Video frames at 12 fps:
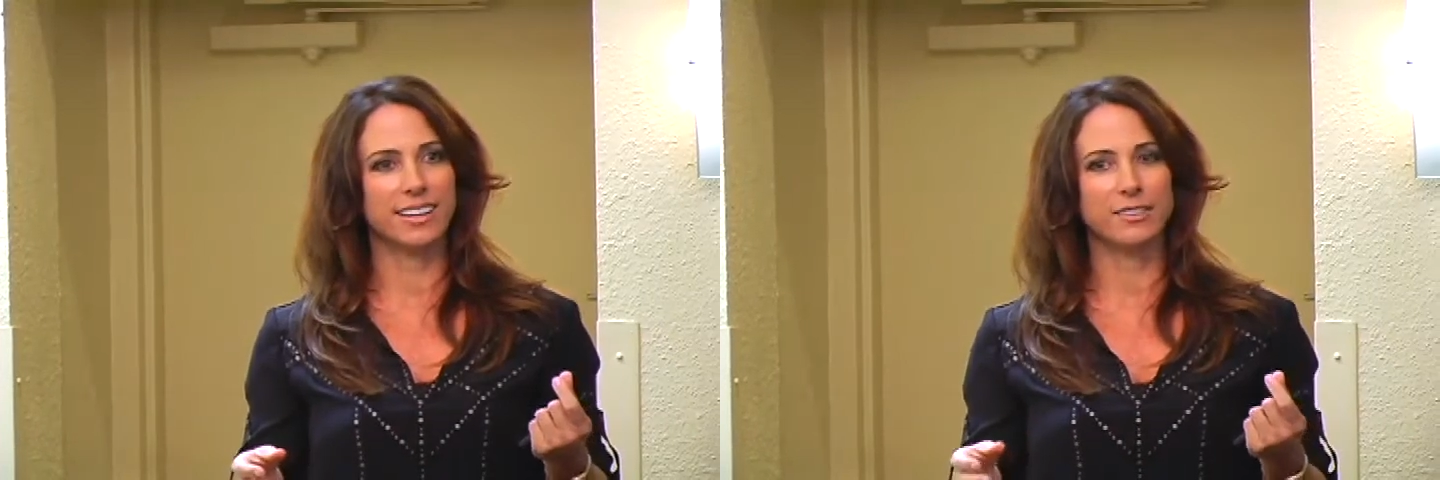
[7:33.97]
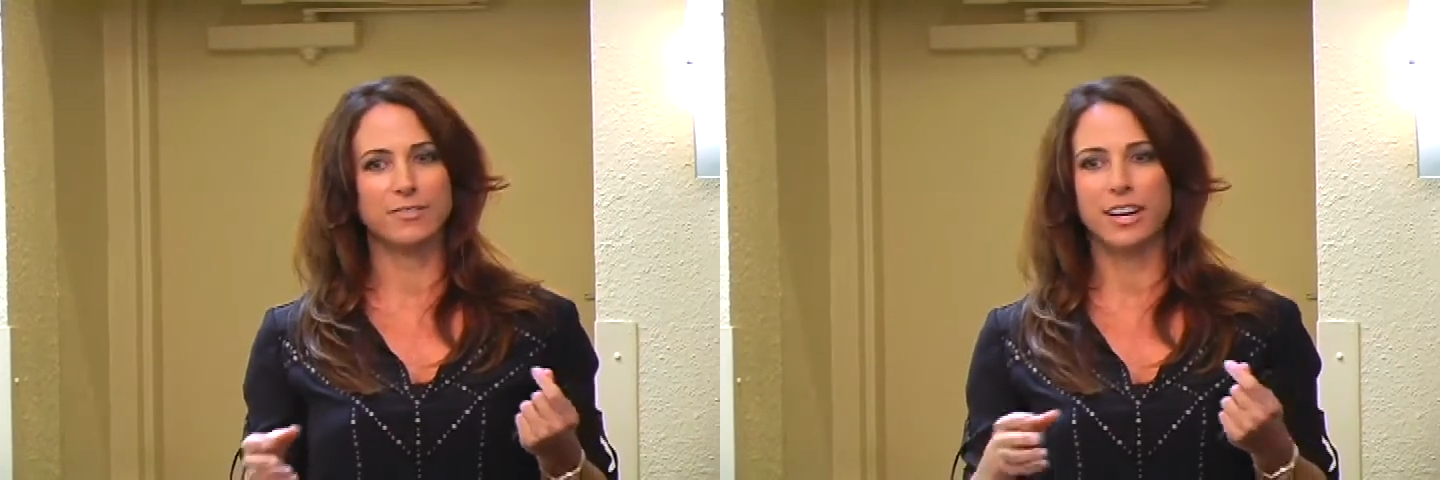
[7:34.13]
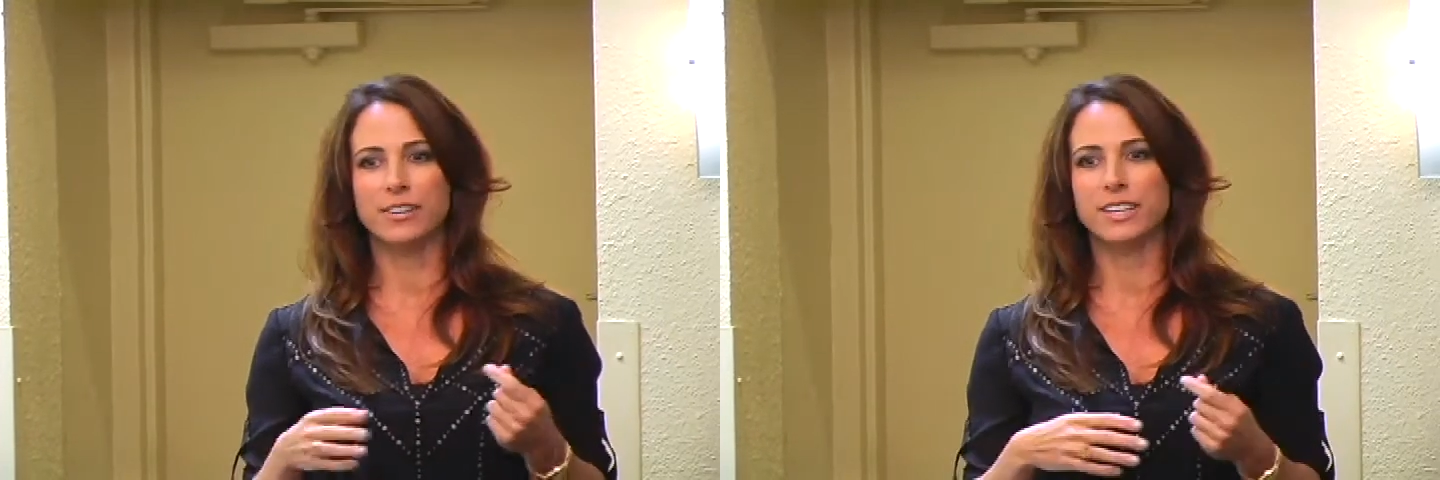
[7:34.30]

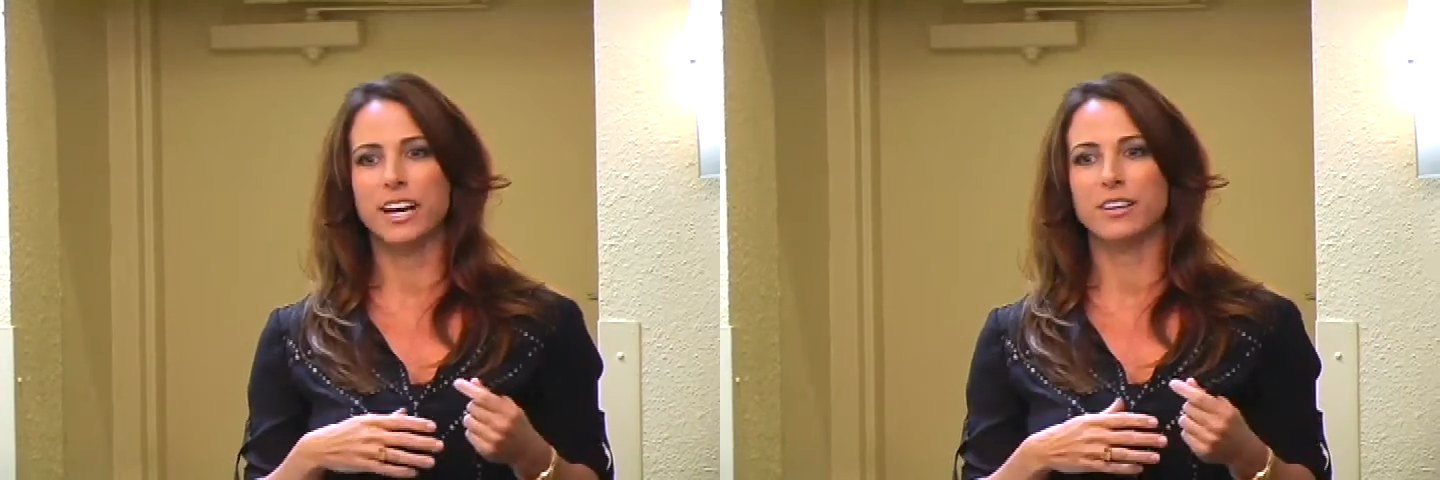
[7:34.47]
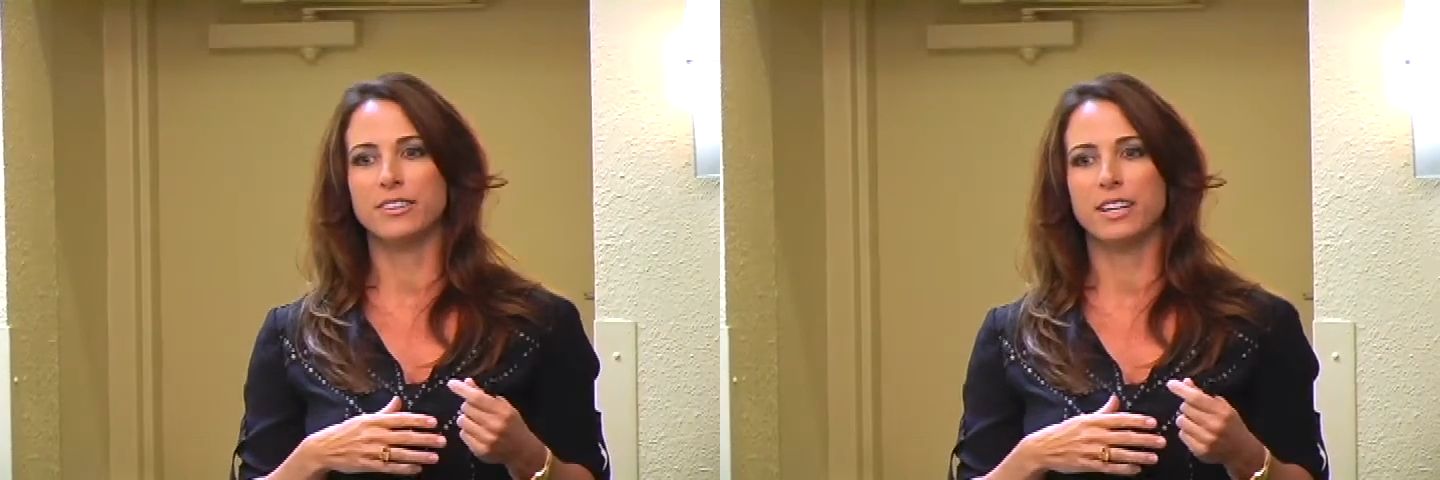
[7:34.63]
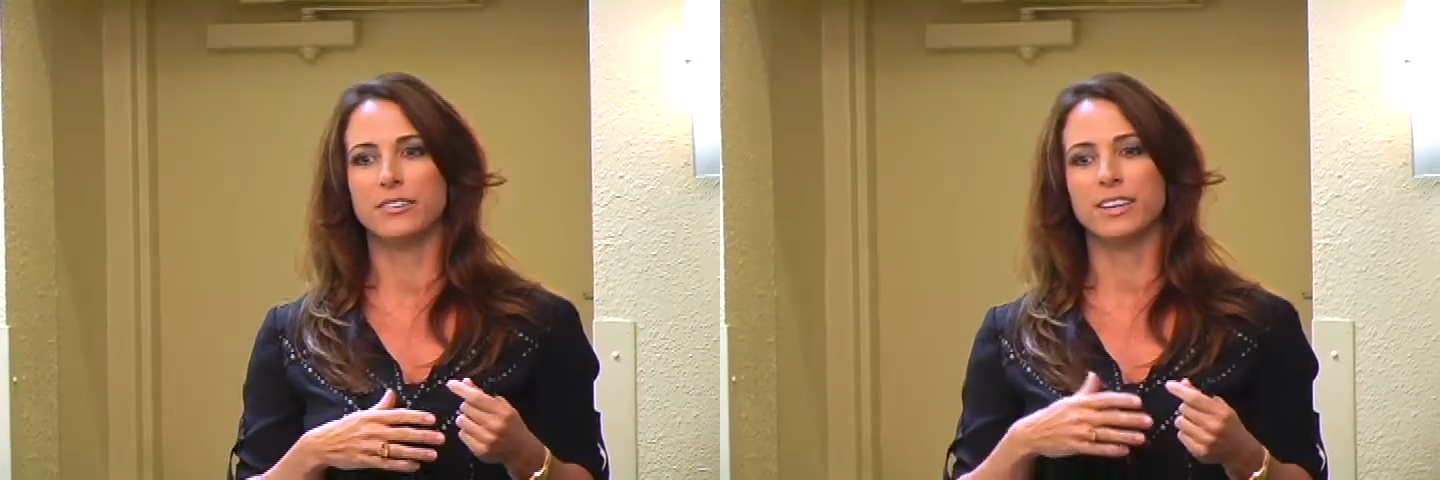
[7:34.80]
and found
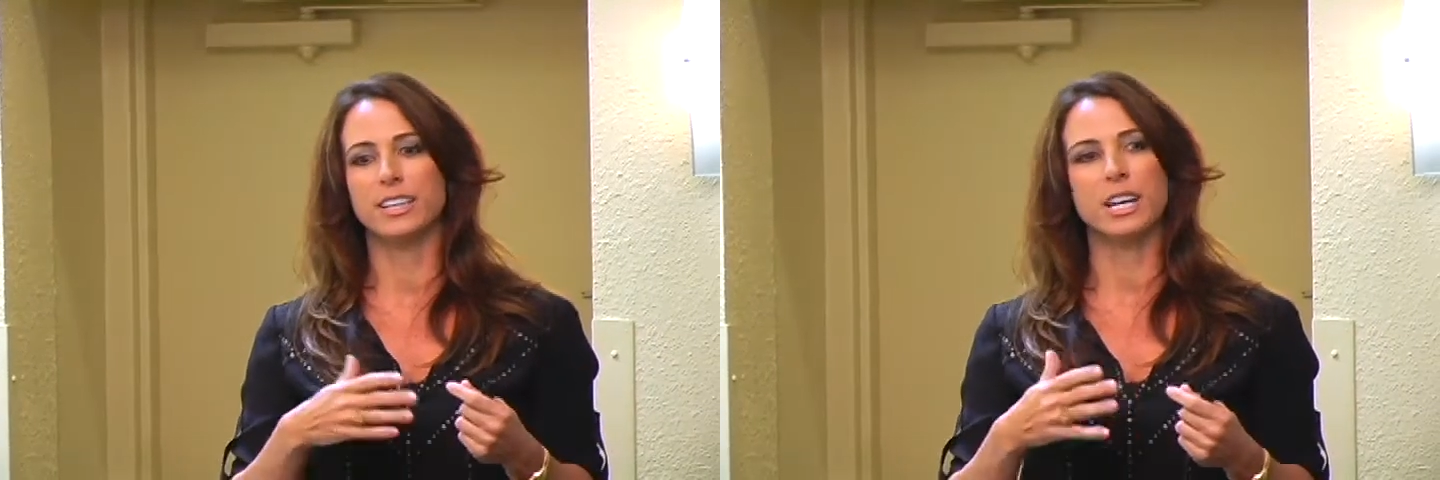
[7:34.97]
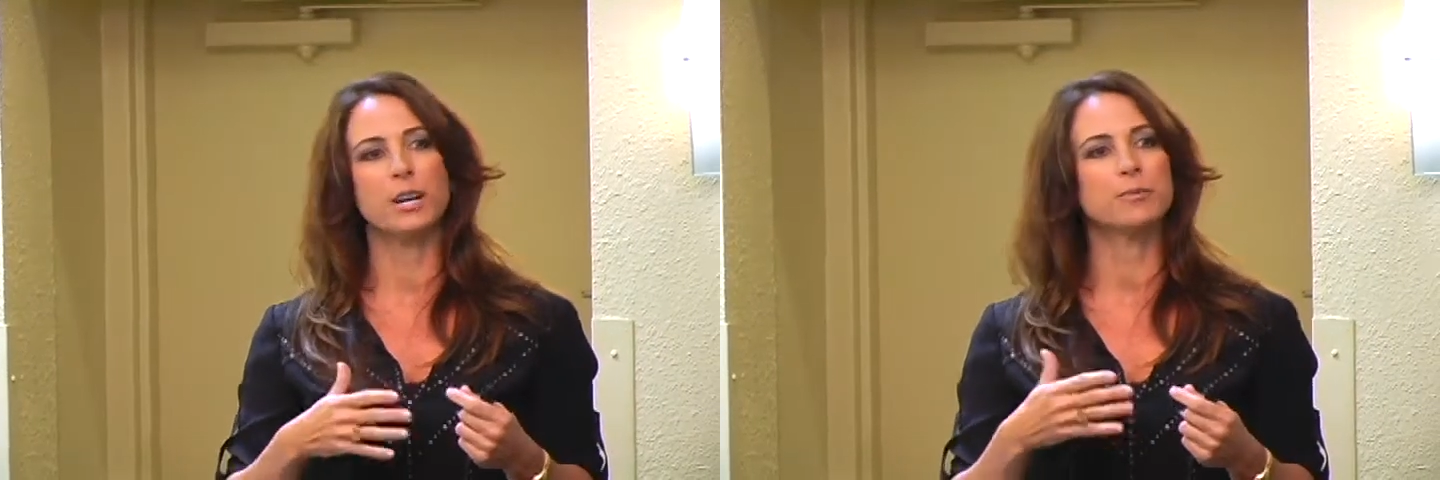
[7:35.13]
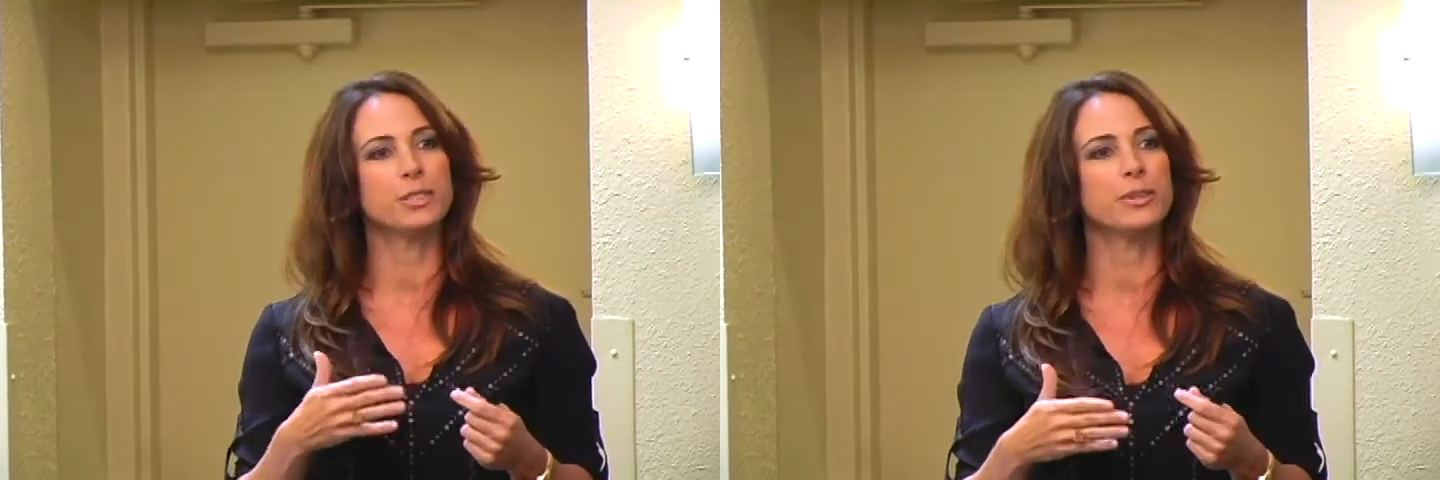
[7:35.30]
out that if I
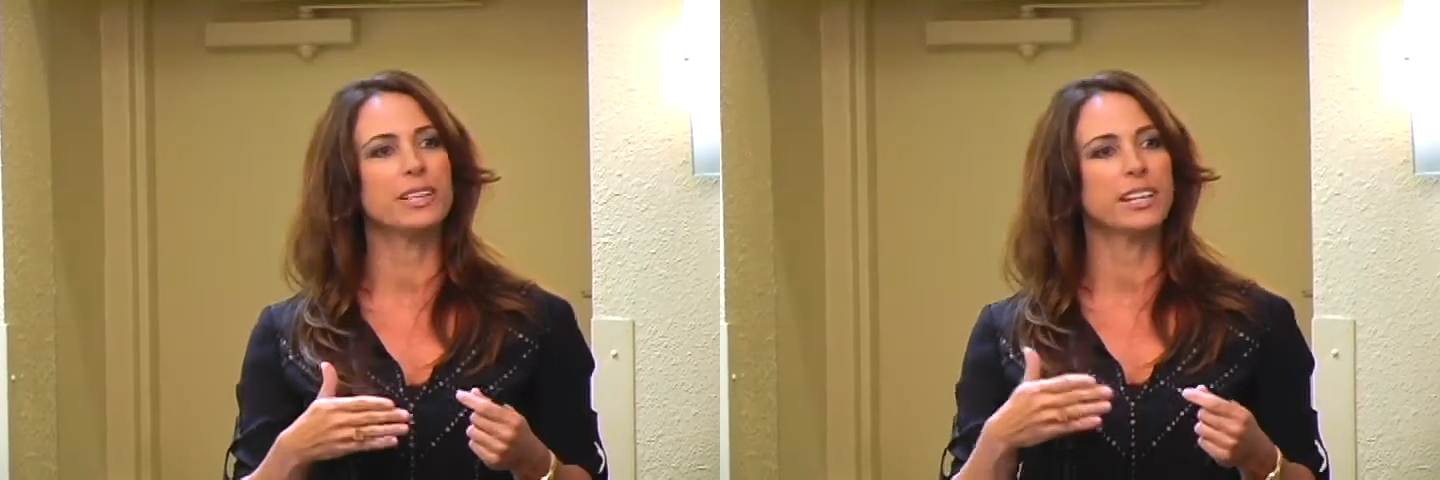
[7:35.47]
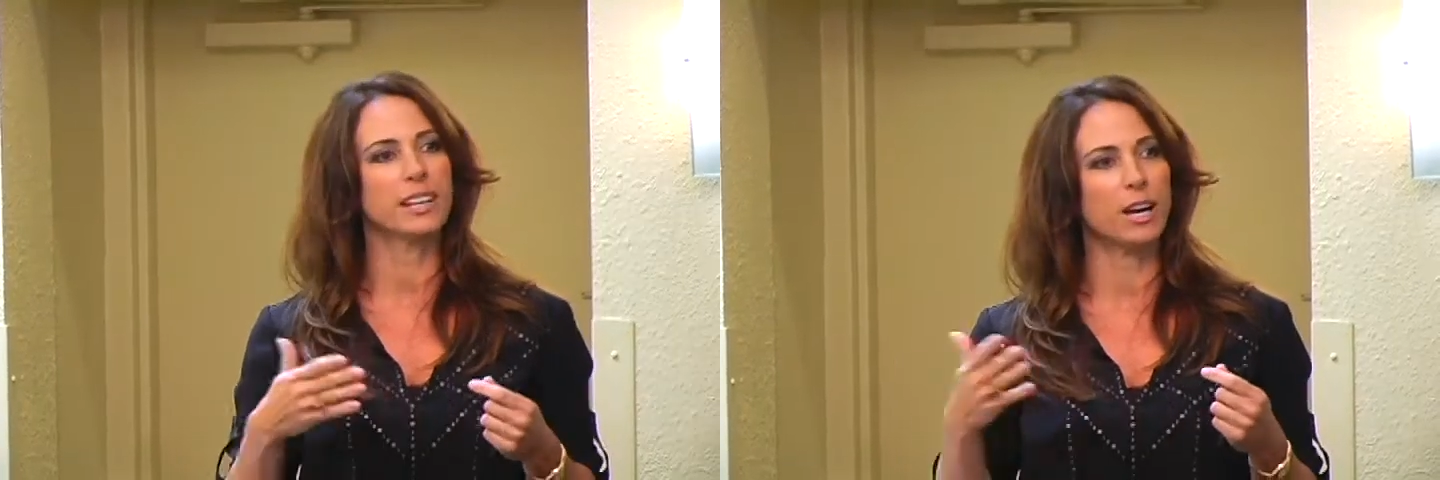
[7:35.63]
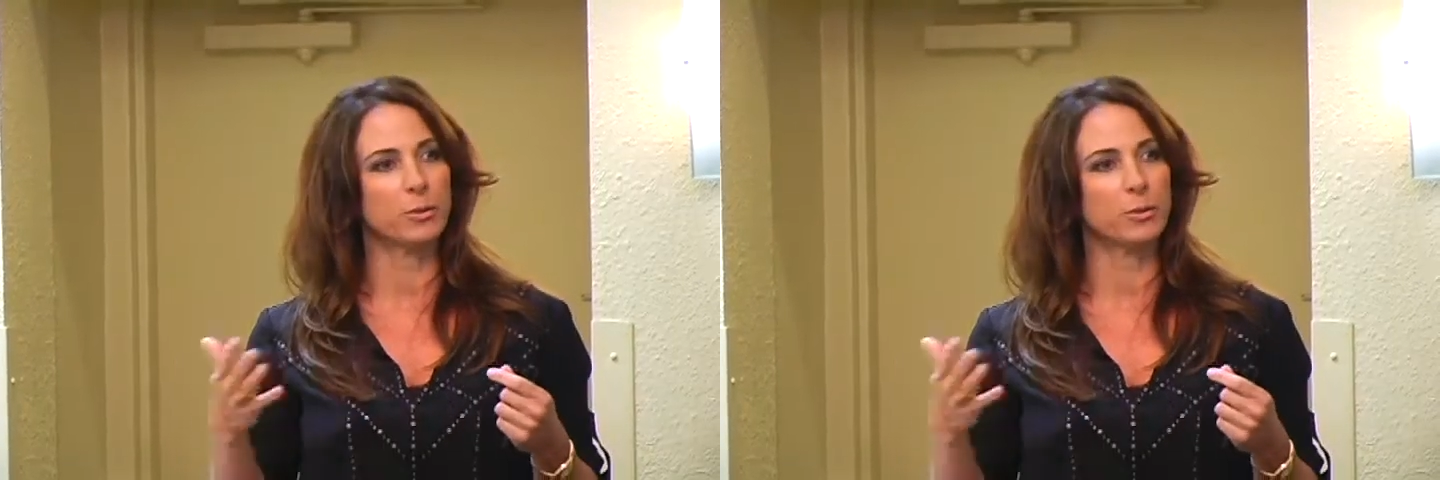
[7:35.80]
kept doing it,